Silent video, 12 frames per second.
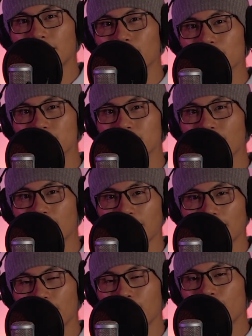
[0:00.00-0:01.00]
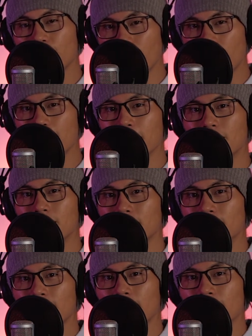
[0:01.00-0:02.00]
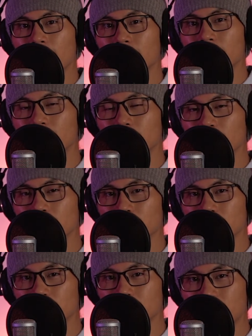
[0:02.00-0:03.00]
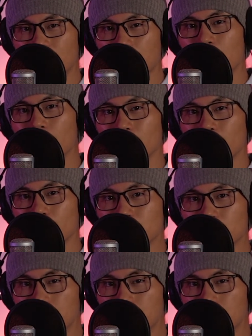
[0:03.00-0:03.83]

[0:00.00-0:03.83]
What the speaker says: that I was getting from the demo that I was